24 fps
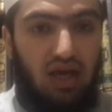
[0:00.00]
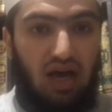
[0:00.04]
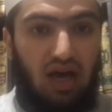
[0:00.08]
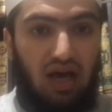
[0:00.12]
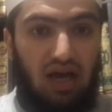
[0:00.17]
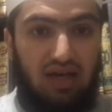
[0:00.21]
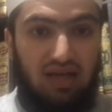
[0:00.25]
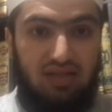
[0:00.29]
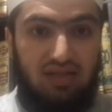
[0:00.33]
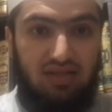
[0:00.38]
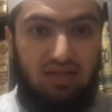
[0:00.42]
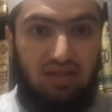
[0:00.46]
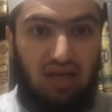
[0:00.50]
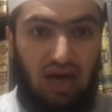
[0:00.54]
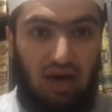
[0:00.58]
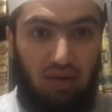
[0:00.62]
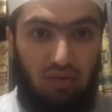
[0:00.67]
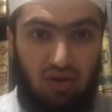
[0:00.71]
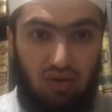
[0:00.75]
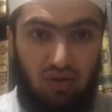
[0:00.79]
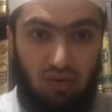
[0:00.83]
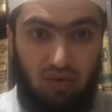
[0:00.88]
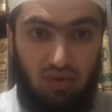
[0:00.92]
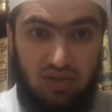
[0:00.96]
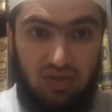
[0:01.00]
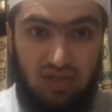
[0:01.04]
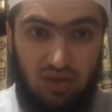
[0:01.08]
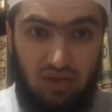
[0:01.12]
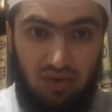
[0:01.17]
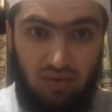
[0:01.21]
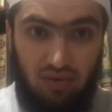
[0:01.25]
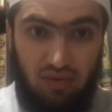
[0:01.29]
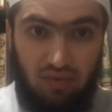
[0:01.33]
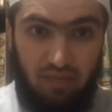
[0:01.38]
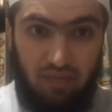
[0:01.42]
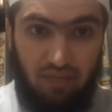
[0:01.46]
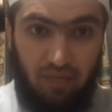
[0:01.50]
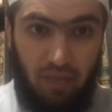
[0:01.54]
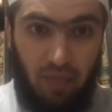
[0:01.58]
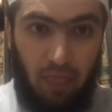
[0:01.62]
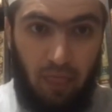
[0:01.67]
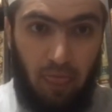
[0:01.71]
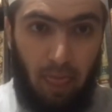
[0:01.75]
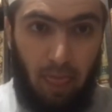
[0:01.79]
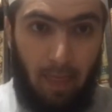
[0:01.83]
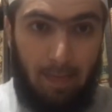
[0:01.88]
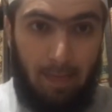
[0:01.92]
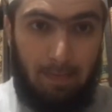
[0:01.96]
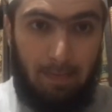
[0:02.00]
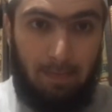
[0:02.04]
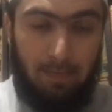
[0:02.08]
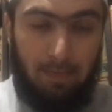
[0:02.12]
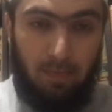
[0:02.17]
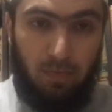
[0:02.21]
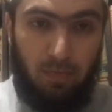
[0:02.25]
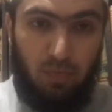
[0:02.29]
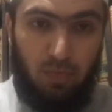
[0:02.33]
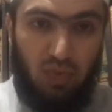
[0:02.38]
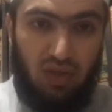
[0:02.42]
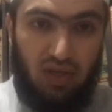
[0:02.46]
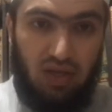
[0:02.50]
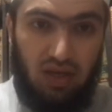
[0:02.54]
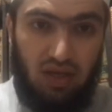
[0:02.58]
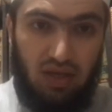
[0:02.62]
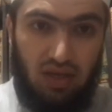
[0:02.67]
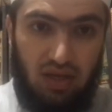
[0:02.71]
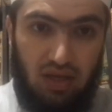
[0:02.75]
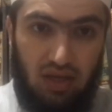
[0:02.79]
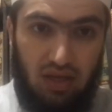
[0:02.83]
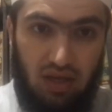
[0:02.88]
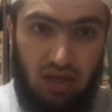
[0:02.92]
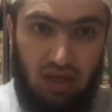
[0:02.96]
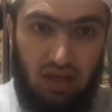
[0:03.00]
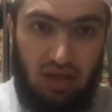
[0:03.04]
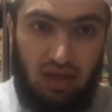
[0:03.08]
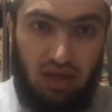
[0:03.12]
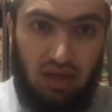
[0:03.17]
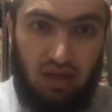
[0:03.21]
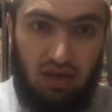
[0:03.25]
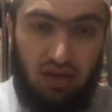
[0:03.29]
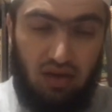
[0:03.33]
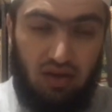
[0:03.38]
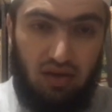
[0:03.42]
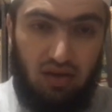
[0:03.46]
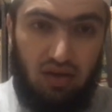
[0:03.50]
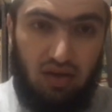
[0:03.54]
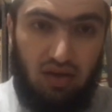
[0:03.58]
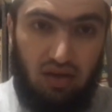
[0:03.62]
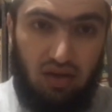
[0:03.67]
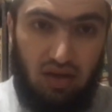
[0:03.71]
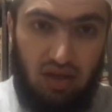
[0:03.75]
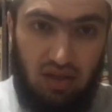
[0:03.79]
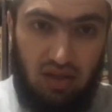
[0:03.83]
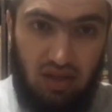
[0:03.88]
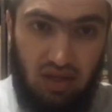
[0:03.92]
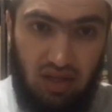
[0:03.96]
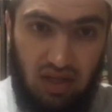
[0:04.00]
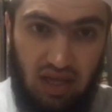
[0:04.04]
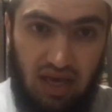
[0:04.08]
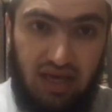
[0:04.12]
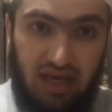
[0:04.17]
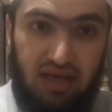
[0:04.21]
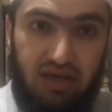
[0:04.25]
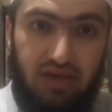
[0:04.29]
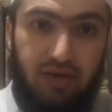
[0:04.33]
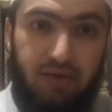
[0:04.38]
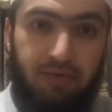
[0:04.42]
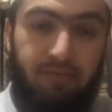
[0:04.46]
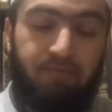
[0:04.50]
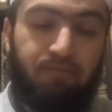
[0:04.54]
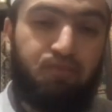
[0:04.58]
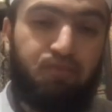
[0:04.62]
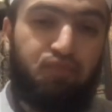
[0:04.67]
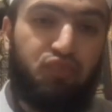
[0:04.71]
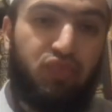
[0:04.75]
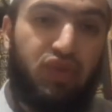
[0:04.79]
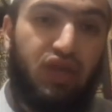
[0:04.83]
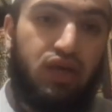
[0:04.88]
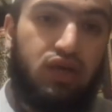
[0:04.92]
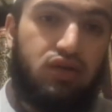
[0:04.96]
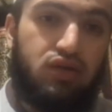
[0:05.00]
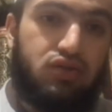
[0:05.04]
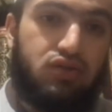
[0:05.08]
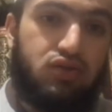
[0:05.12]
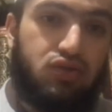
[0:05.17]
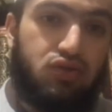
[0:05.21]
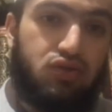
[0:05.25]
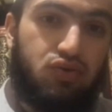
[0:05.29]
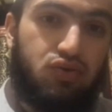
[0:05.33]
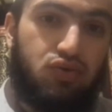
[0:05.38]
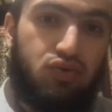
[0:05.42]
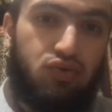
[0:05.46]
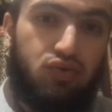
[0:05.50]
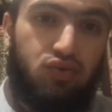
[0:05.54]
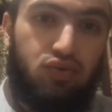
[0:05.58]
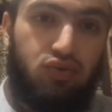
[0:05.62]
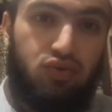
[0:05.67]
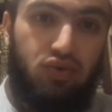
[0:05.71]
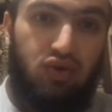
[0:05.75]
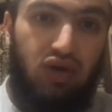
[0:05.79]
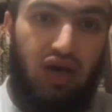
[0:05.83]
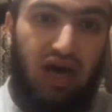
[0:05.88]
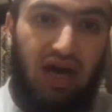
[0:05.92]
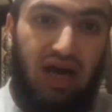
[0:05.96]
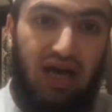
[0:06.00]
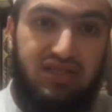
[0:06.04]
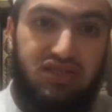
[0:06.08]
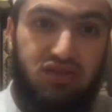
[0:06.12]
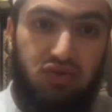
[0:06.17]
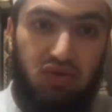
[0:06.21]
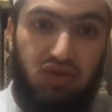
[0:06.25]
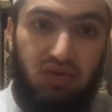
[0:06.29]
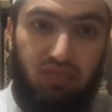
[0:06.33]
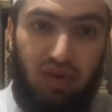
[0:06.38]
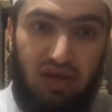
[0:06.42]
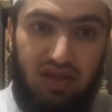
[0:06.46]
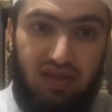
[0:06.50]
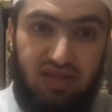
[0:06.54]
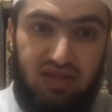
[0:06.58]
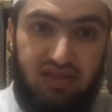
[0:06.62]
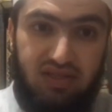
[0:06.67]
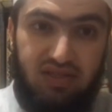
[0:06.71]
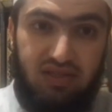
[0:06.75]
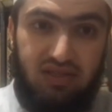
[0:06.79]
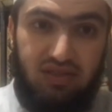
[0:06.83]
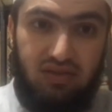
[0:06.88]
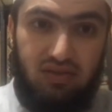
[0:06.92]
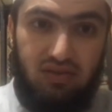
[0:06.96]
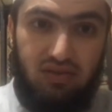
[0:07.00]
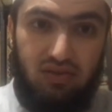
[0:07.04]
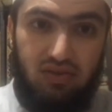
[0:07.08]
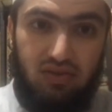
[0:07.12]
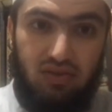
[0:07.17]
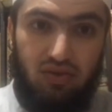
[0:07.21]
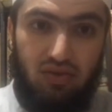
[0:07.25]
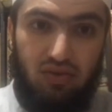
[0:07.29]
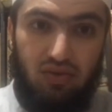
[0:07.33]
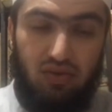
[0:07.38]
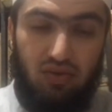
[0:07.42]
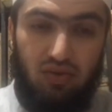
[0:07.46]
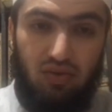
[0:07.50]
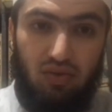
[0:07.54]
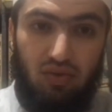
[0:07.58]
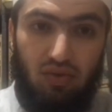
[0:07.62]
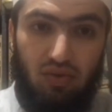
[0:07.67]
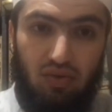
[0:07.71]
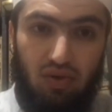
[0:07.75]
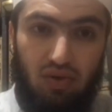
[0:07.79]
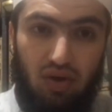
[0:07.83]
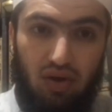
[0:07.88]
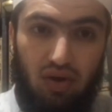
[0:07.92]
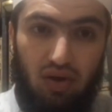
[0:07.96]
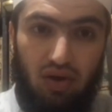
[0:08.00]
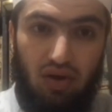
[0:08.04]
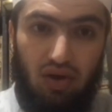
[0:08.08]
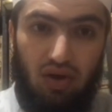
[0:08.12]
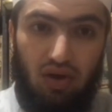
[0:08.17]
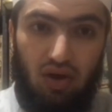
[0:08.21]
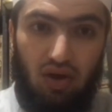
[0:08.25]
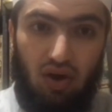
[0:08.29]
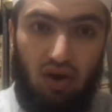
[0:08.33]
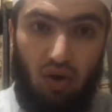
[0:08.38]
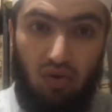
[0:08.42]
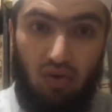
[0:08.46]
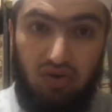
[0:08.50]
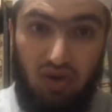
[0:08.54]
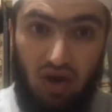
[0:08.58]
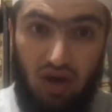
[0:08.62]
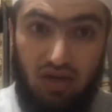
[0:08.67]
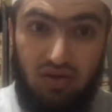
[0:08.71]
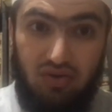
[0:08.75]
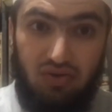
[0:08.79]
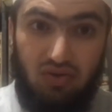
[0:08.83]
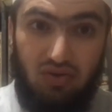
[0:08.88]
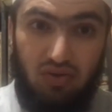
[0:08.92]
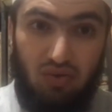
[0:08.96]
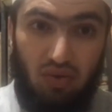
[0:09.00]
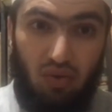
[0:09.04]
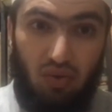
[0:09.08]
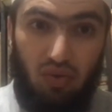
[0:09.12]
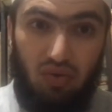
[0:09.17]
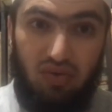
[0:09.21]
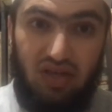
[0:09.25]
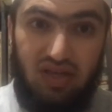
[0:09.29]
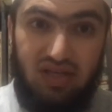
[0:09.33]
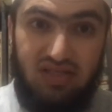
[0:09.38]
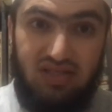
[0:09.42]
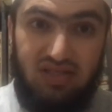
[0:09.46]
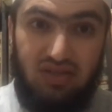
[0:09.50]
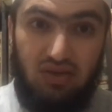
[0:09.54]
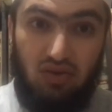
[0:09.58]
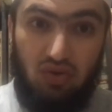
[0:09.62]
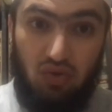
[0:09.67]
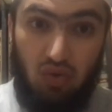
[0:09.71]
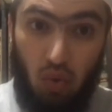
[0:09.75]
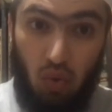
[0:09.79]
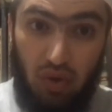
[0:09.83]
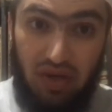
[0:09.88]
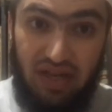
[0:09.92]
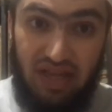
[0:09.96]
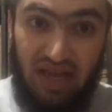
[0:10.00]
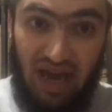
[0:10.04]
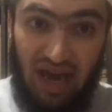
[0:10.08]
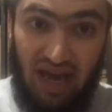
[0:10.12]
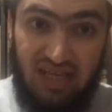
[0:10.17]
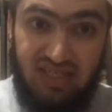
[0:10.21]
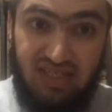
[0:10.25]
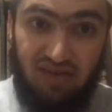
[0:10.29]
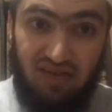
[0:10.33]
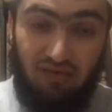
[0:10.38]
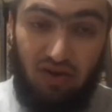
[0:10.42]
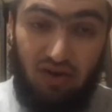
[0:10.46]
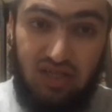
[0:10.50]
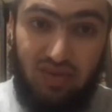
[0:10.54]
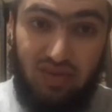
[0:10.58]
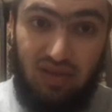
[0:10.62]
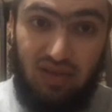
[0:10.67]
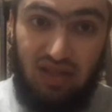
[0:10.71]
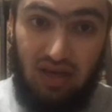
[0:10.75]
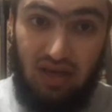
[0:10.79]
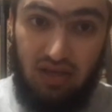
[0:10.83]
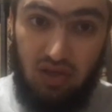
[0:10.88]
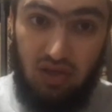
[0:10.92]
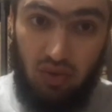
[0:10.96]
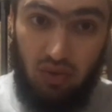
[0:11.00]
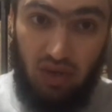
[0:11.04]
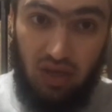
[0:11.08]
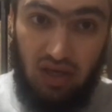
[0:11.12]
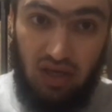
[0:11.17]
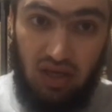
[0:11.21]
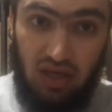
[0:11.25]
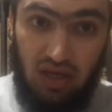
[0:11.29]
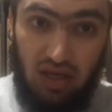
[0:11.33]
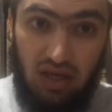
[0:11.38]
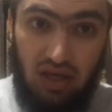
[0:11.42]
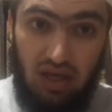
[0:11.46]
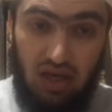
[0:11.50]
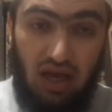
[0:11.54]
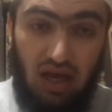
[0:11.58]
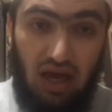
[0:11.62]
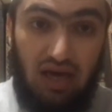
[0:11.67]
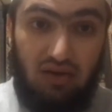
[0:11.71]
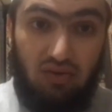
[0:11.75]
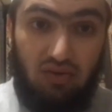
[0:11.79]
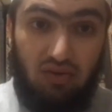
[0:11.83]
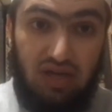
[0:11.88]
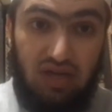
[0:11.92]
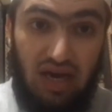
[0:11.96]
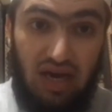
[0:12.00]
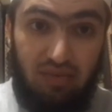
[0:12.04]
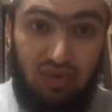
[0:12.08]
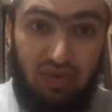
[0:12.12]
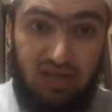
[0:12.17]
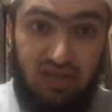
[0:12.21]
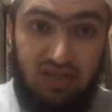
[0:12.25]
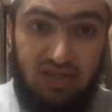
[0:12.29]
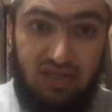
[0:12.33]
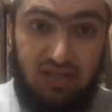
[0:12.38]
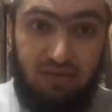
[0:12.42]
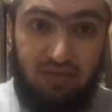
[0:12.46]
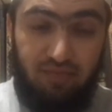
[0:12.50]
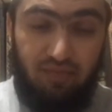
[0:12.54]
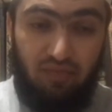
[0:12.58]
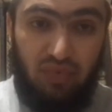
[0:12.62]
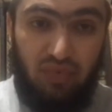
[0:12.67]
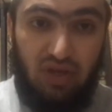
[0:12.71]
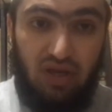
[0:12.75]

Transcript: And I would also uh, like to ask all the brothers to hold on to all these good acts of worship that they're doing and good habits.